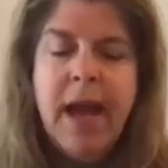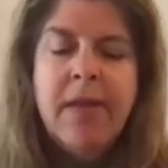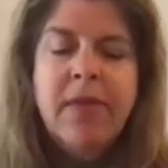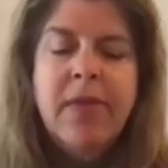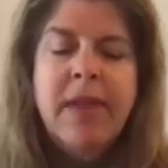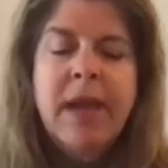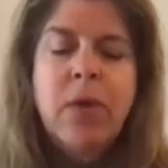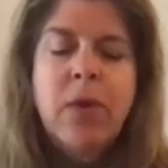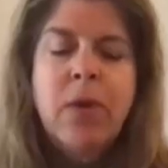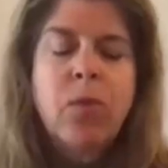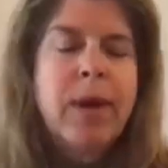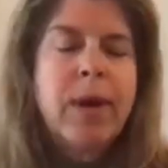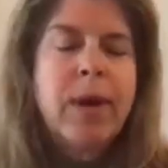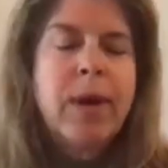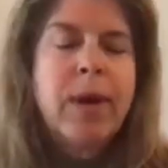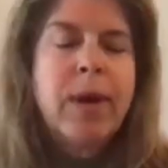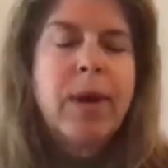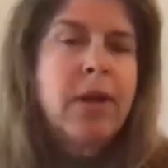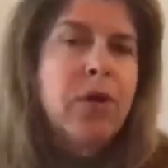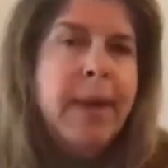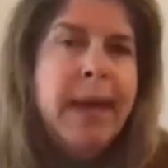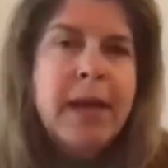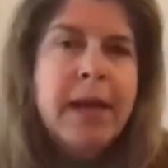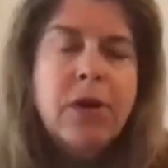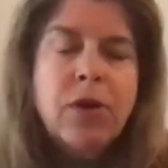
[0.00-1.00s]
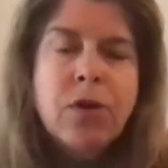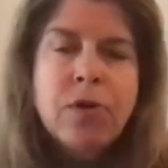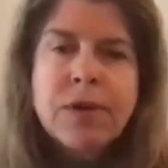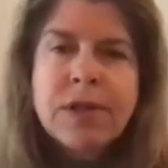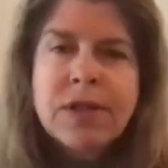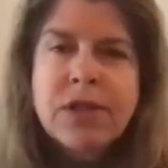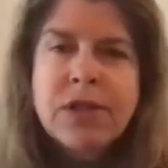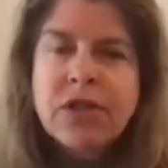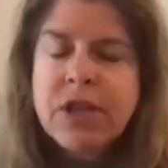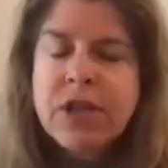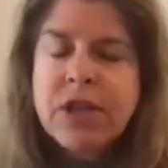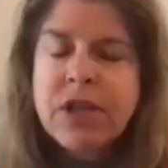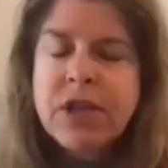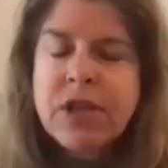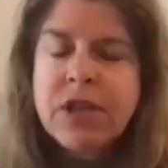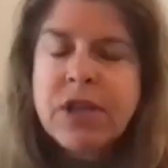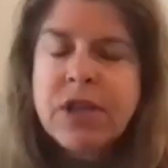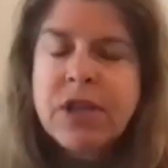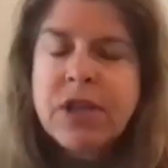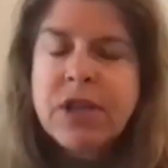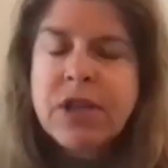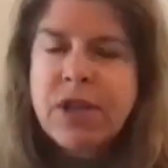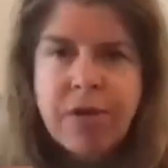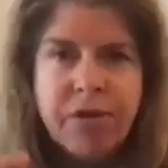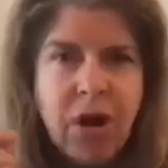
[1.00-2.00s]
and then when you may notice that
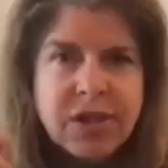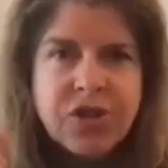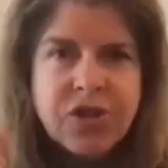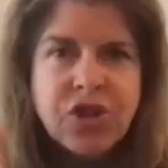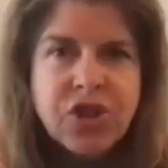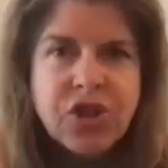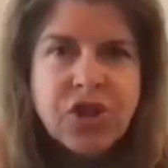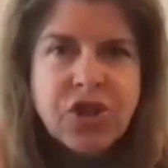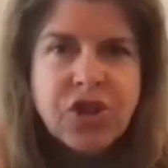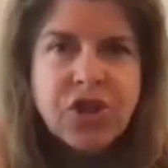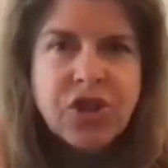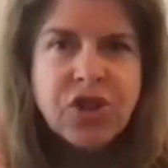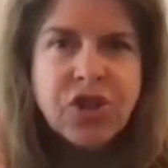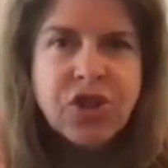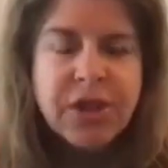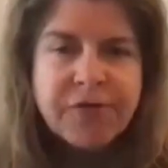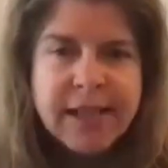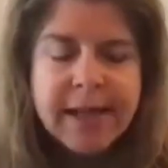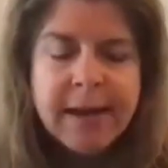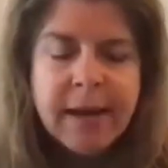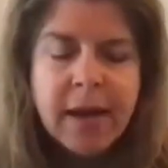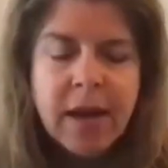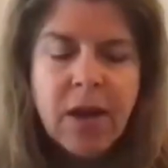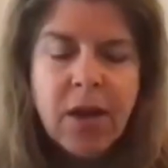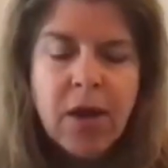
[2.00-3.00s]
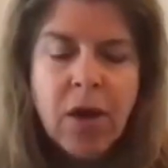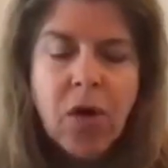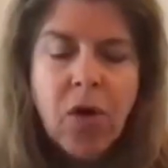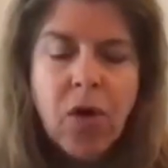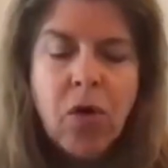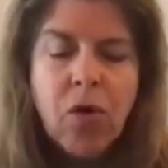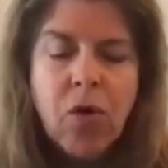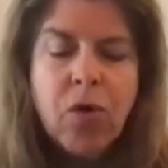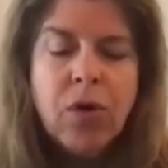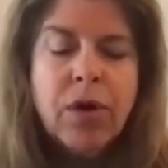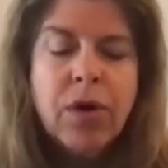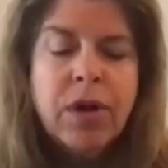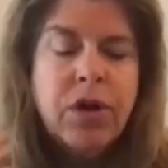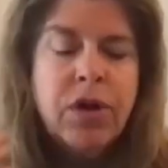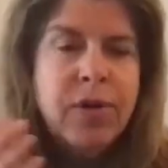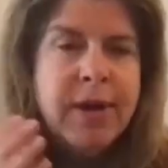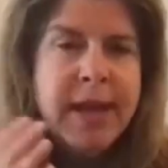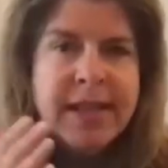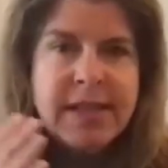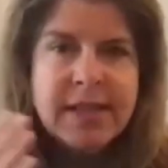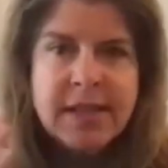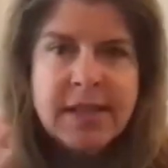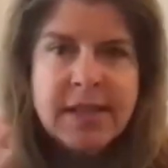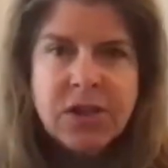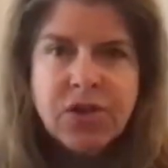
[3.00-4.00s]
your thoughts are shifting or
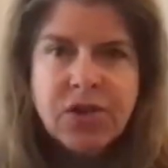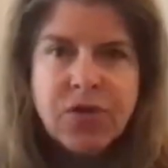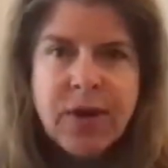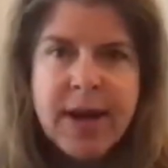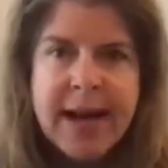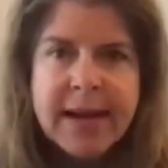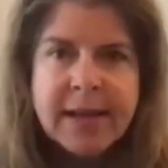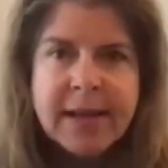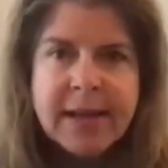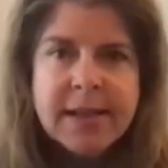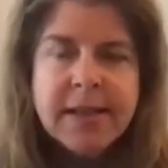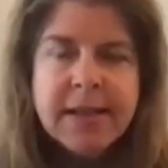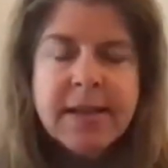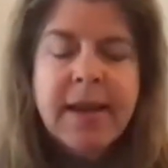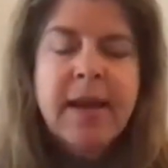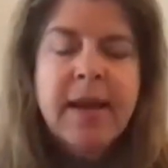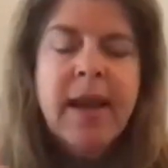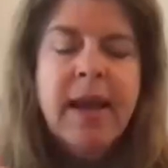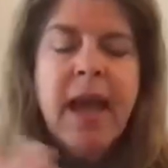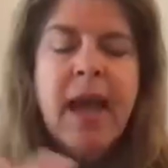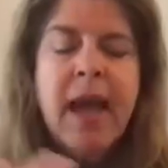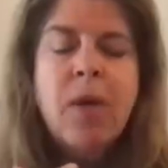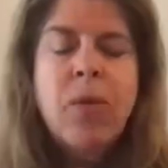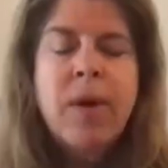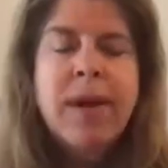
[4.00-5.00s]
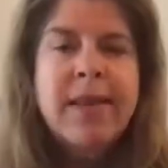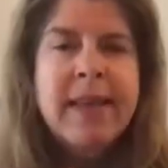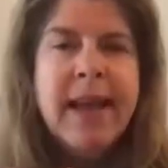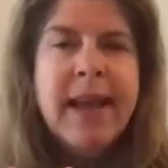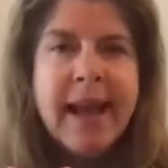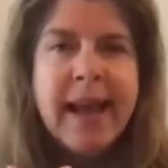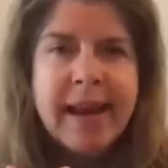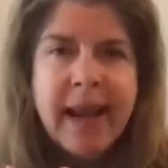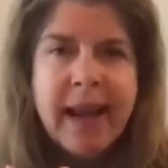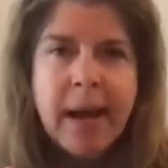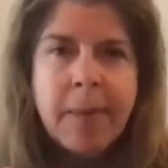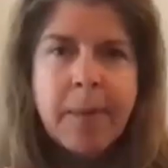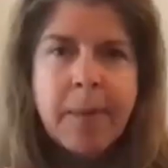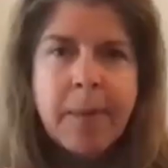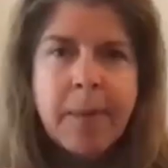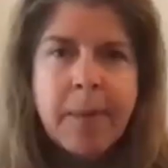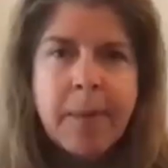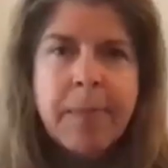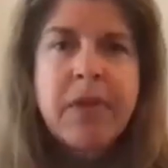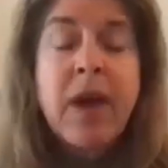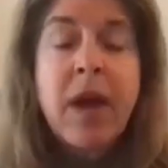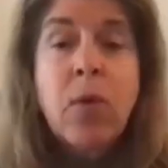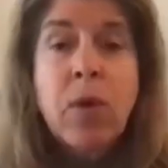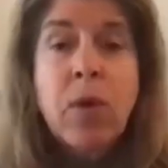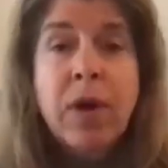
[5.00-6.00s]
you get distracted, and when that
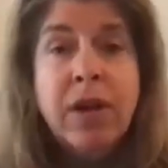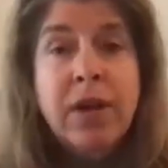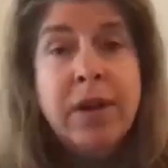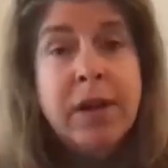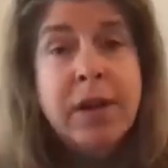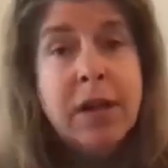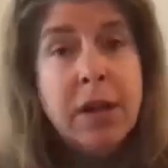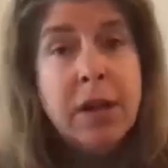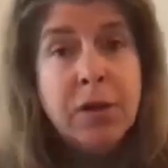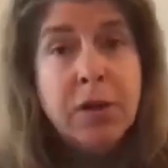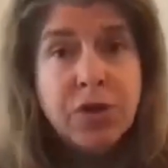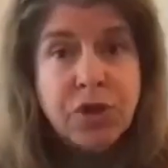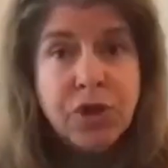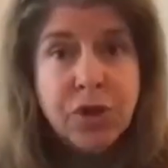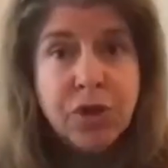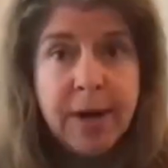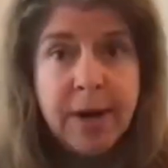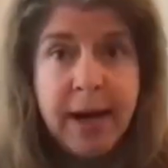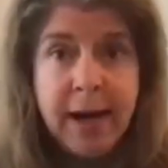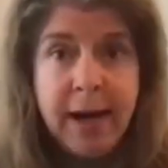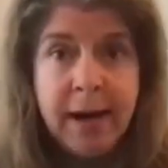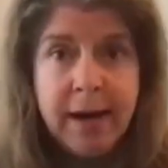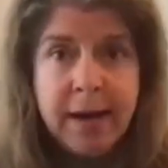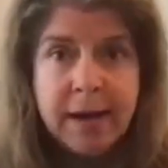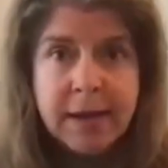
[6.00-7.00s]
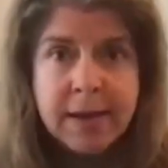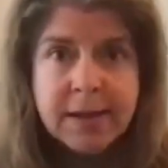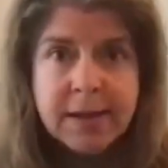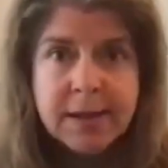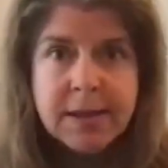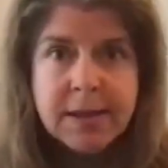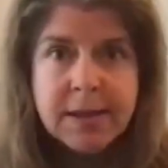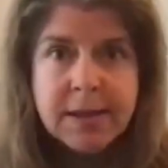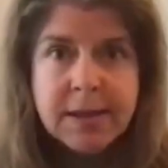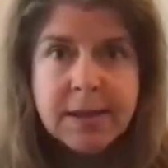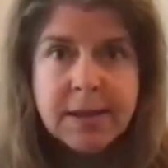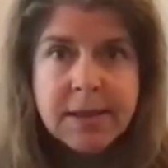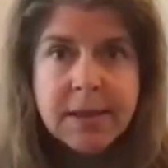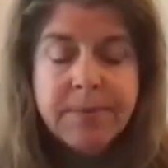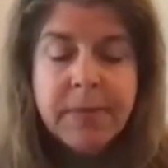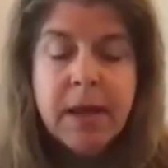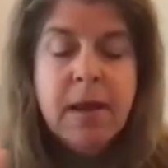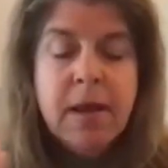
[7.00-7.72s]
happens, I want you to close your eyes.